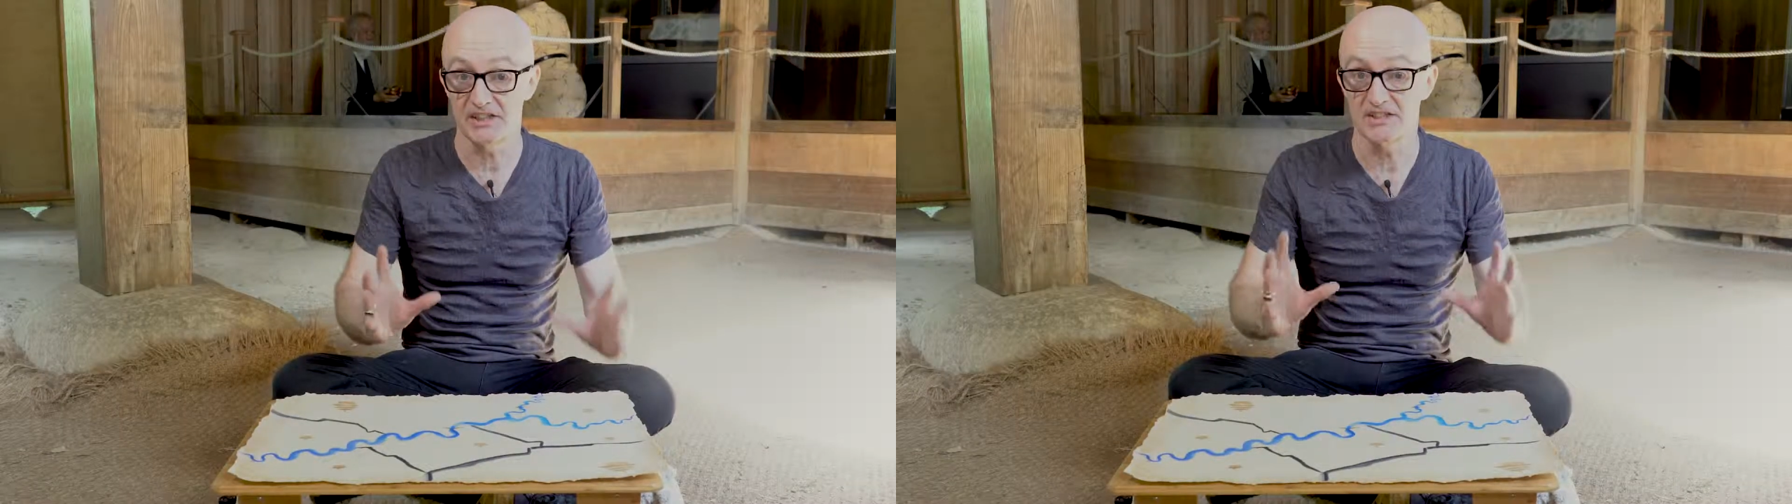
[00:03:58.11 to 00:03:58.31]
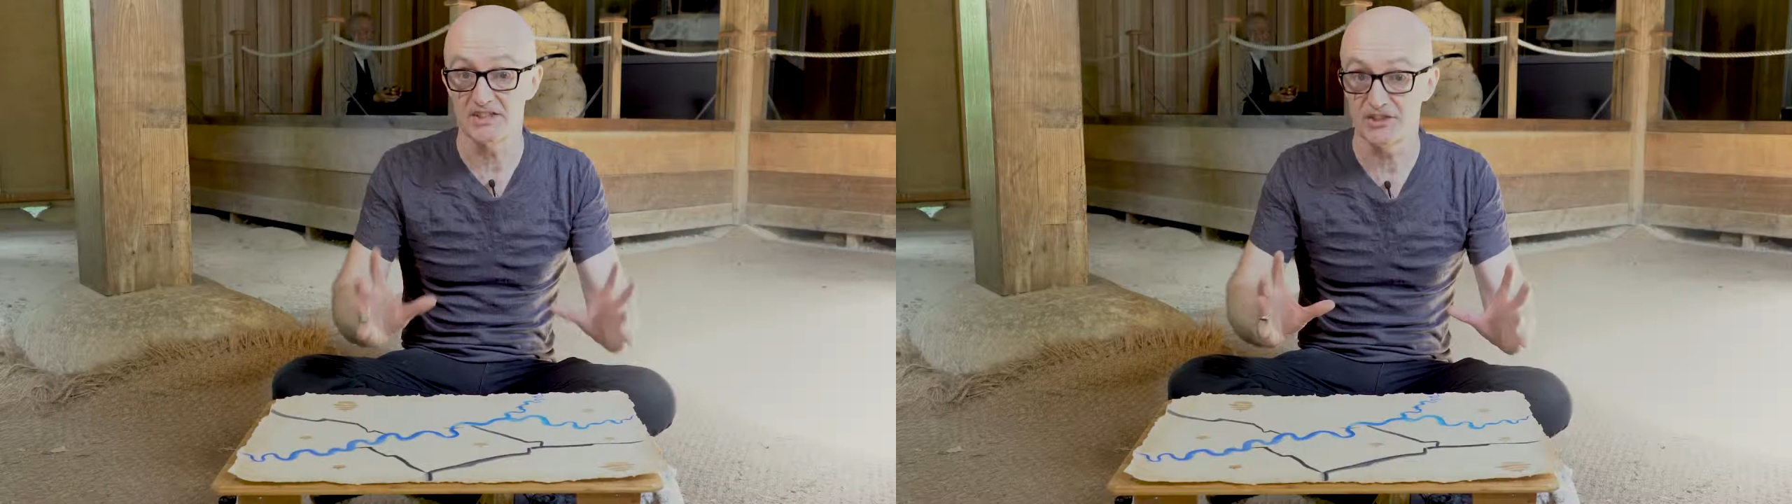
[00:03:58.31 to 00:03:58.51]

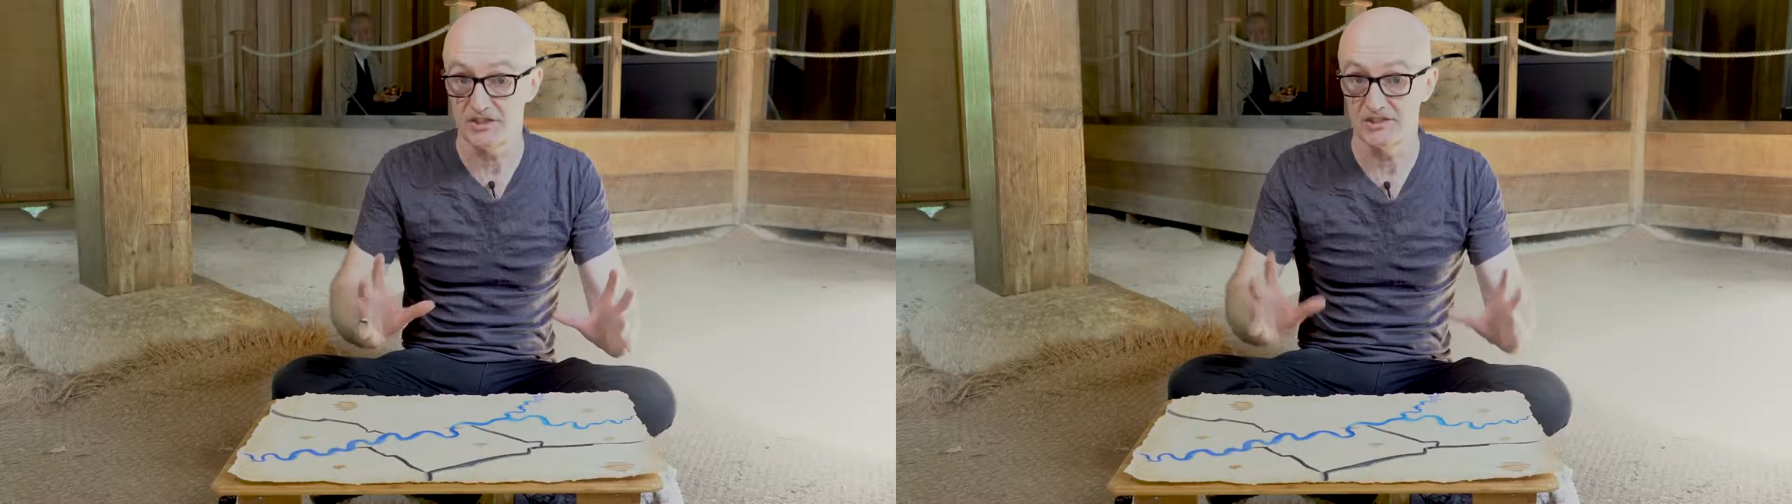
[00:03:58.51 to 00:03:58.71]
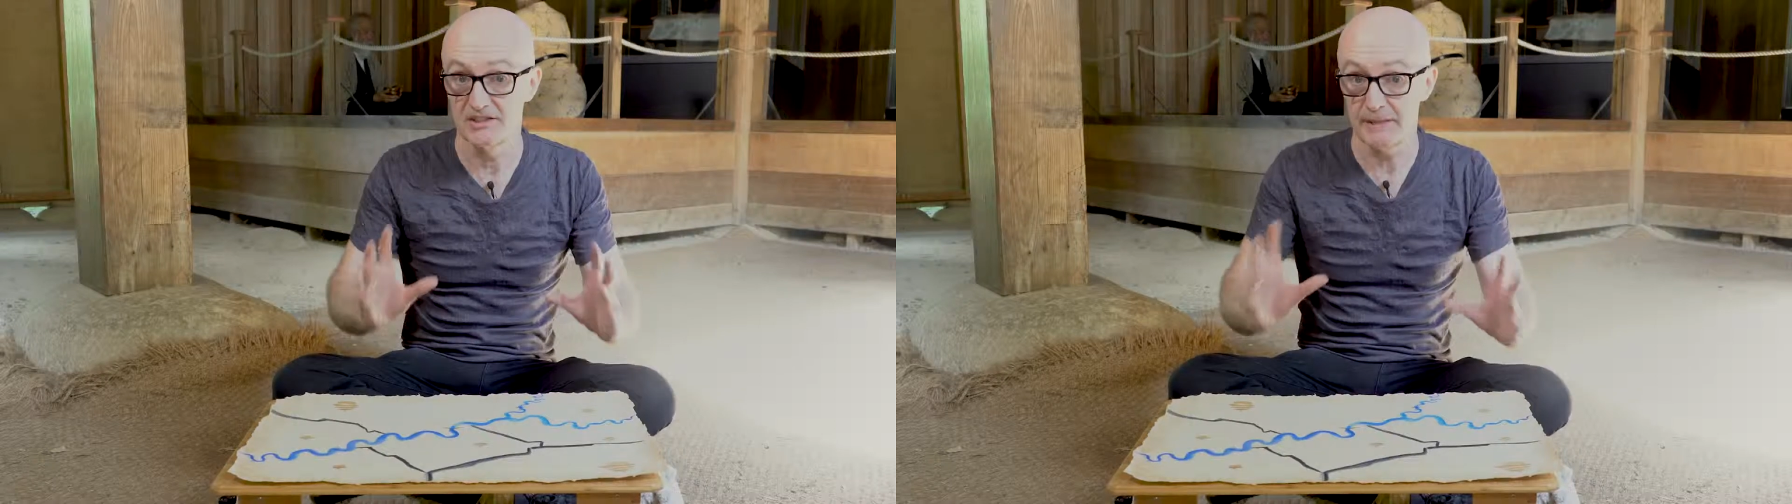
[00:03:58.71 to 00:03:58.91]

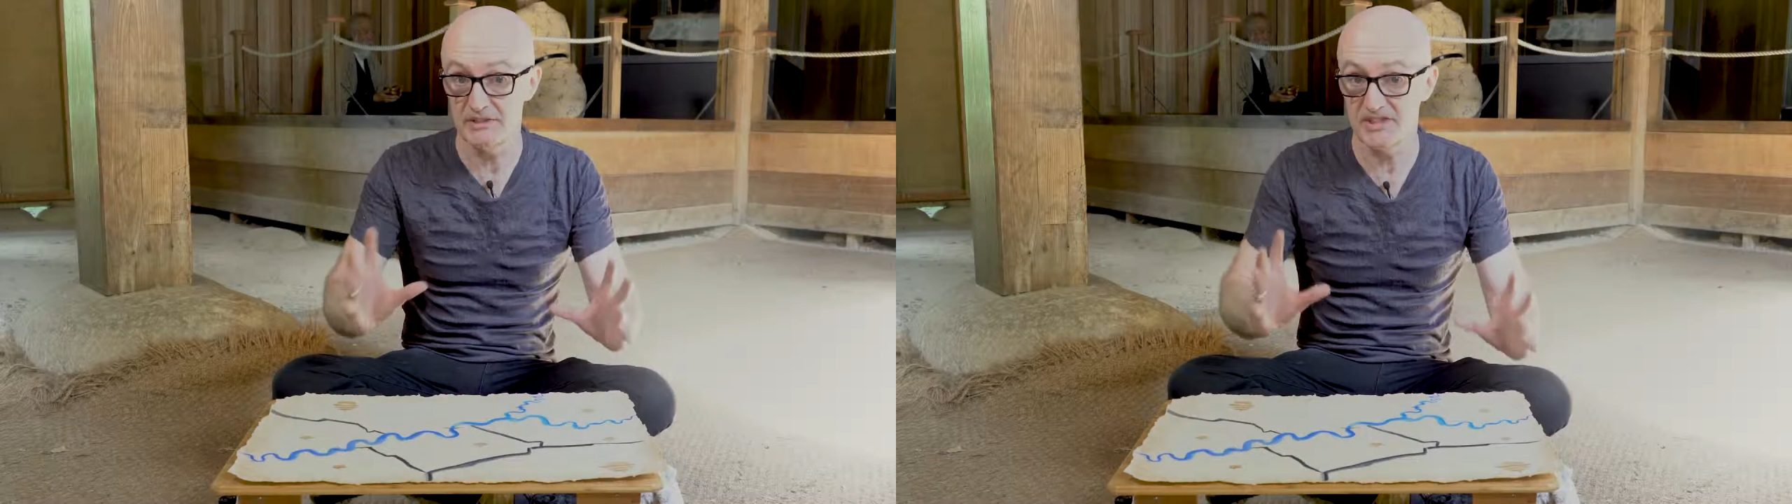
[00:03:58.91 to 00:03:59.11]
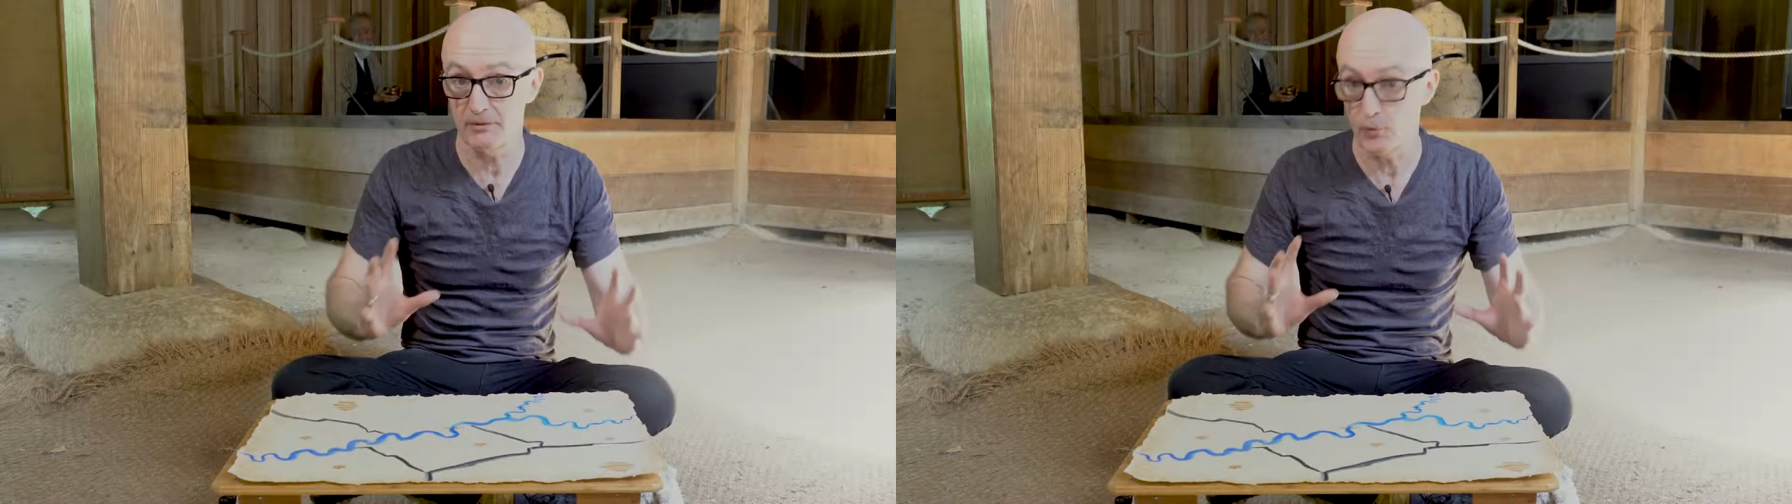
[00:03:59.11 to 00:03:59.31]
decisions. Let me
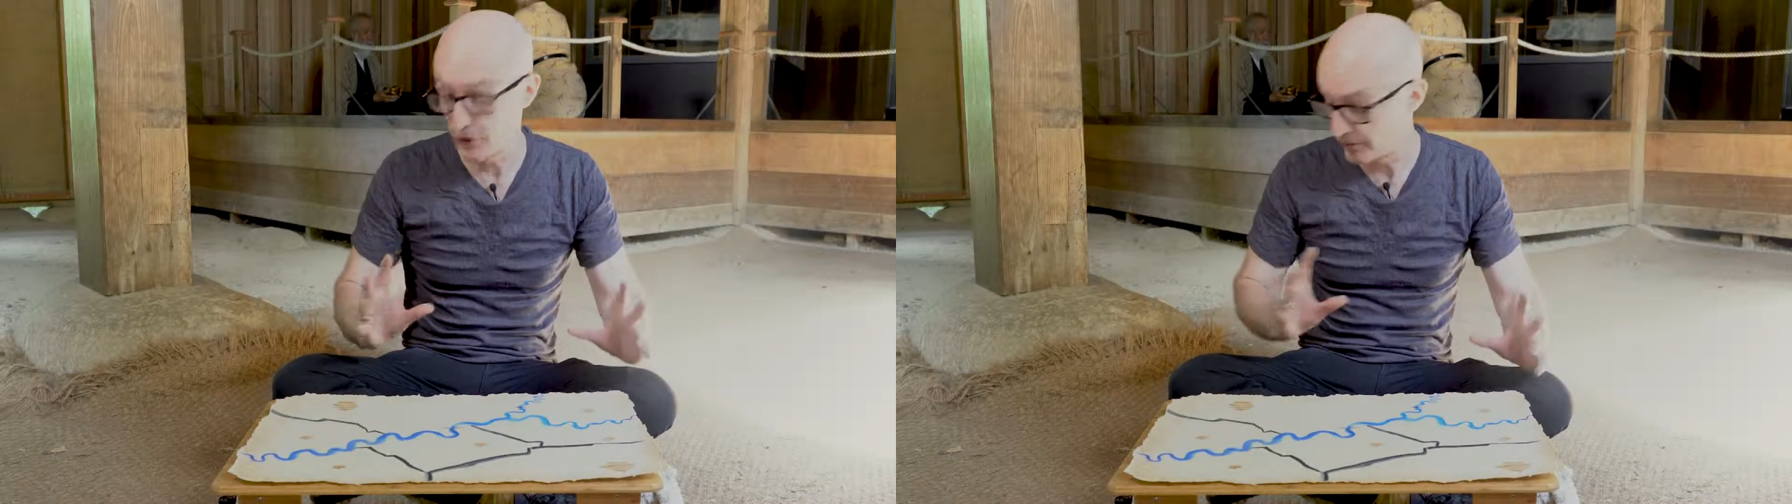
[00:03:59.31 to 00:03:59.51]
set one